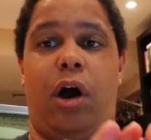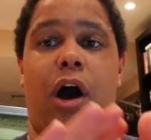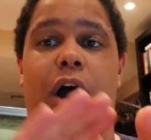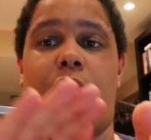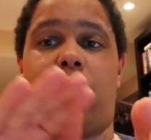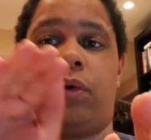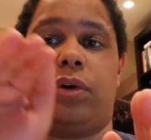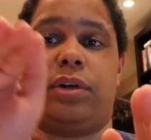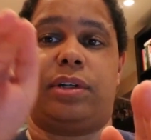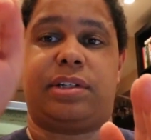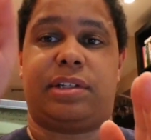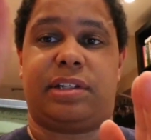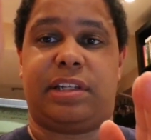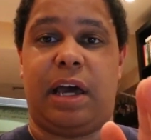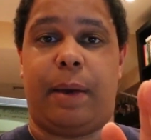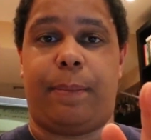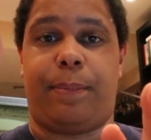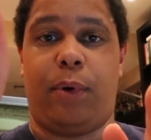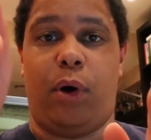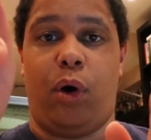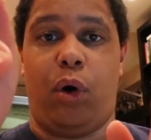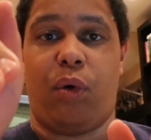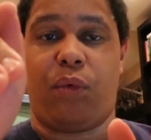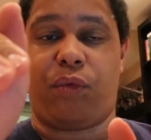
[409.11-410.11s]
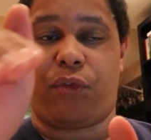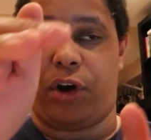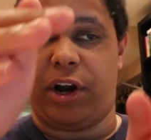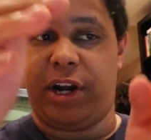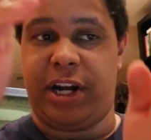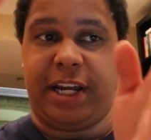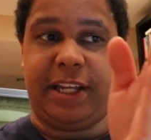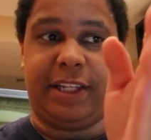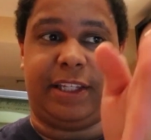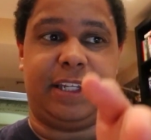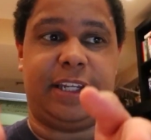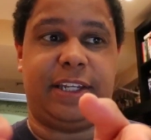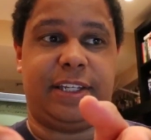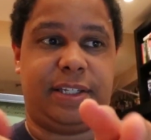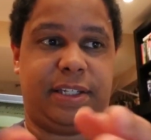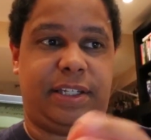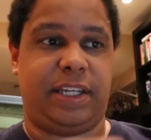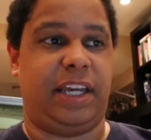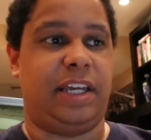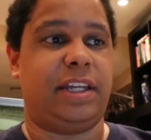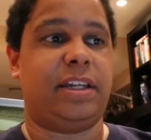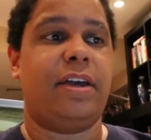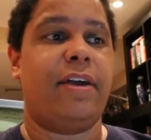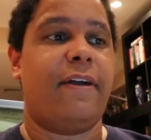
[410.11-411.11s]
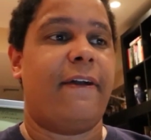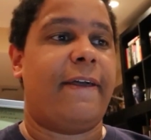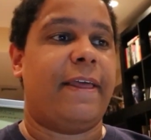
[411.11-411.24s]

awkward step over and into the seat.